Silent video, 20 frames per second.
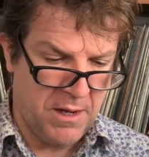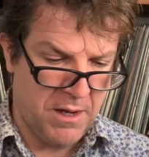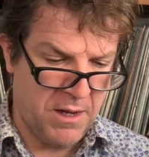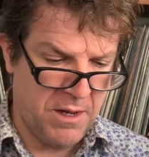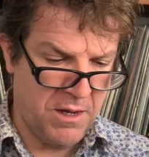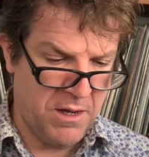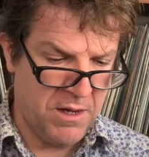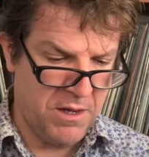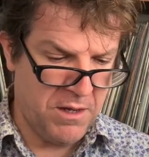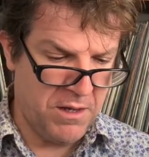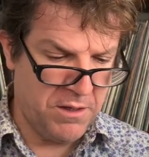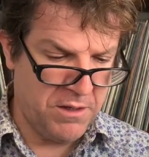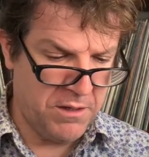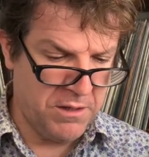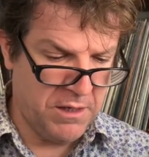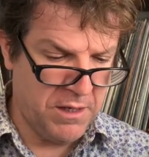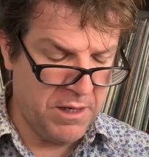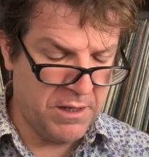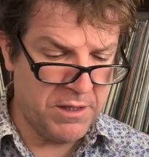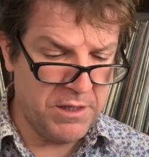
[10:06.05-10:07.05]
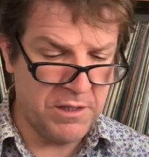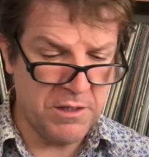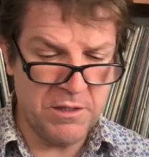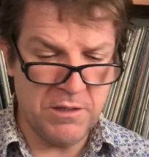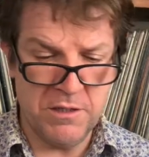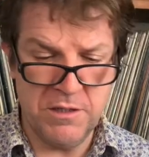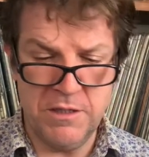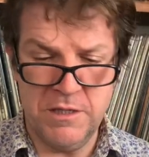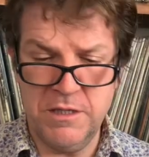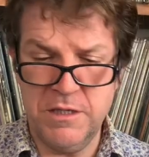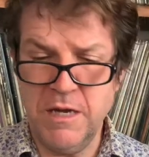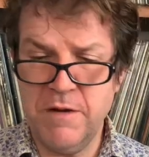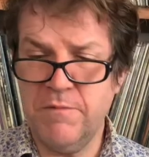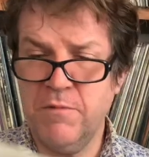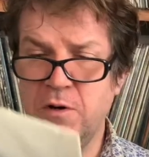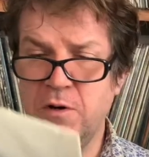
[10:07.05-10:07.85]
Uh, yeah, they, they were a